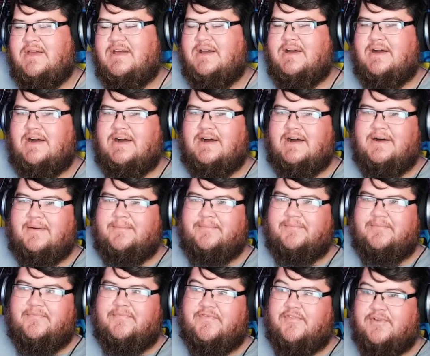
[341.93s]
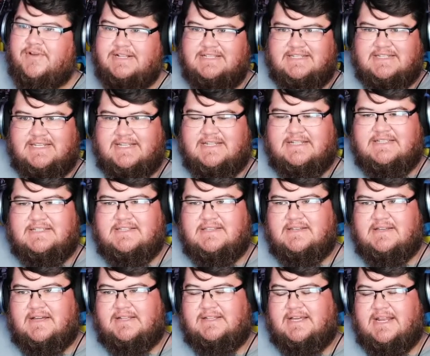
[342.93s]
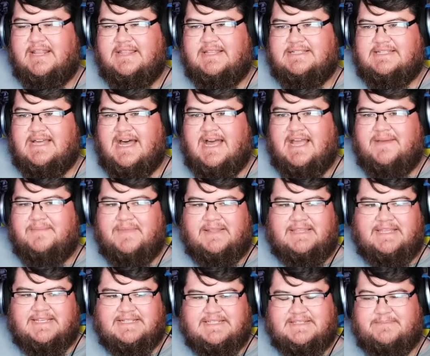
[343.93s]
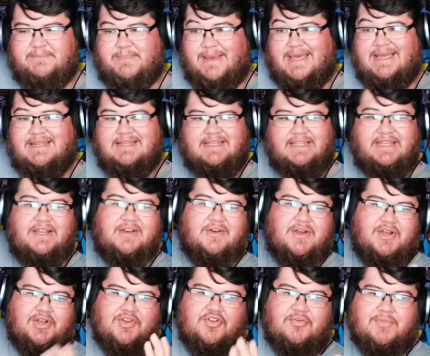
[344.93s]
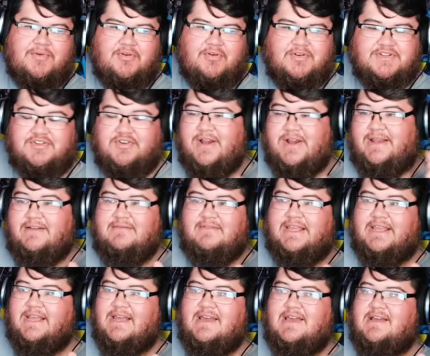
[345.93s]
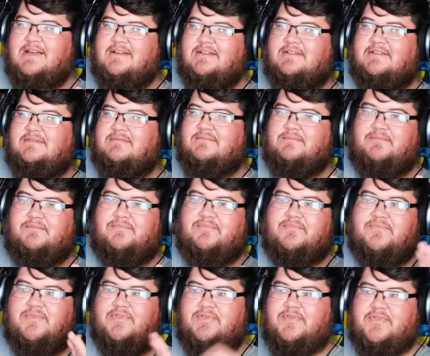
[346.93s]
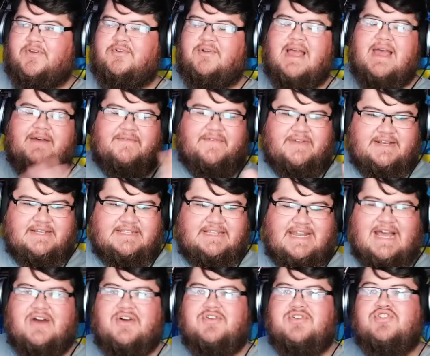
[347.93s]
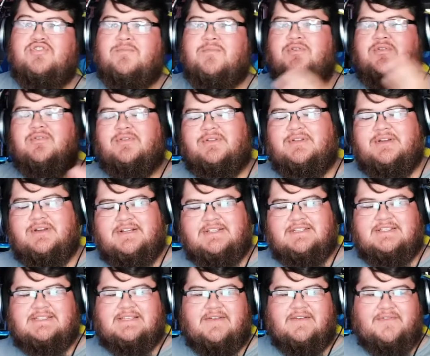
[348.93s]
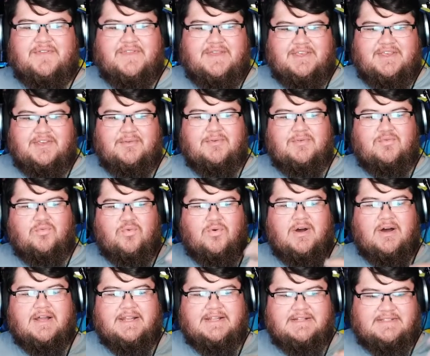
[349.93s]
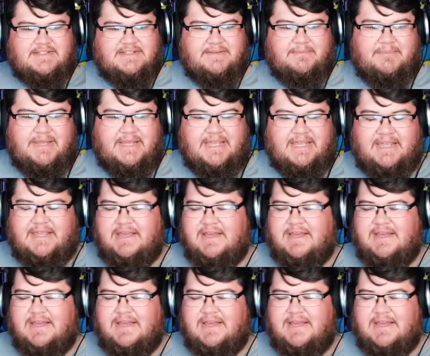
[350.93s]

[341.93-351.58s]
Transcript: Um, for instance, a lot of the time that they spend here in Numenor is great. Like, the graphics and how Numenor looks is everything you would want it to be.